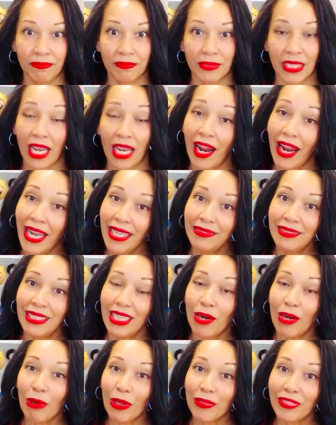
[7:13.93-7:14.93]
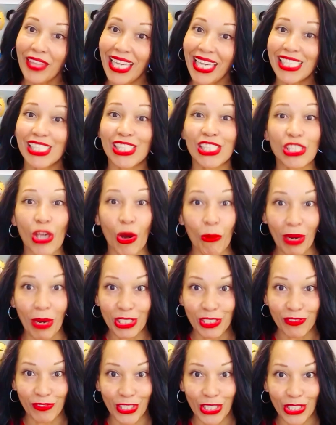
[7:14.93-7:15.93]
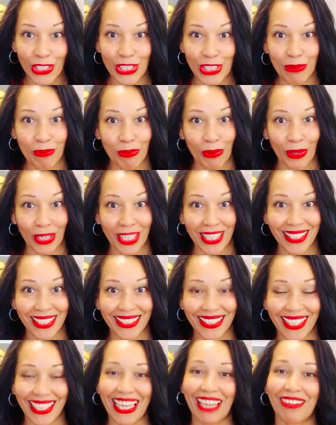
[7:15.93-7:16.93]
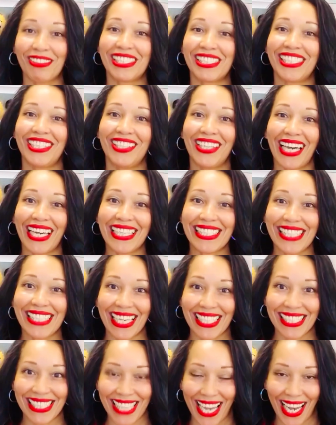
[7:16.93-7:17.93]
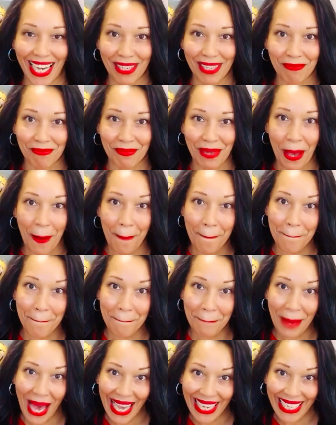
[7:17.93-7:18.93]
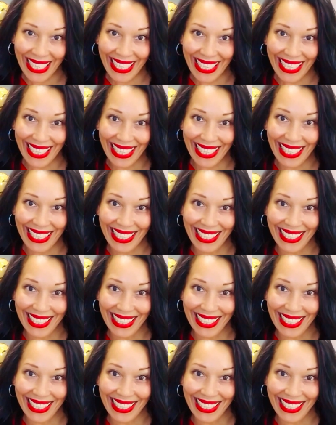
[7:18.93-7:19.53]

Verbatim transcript: All right. Well, thanks so much for your support, and I will see you guys next time. Bye.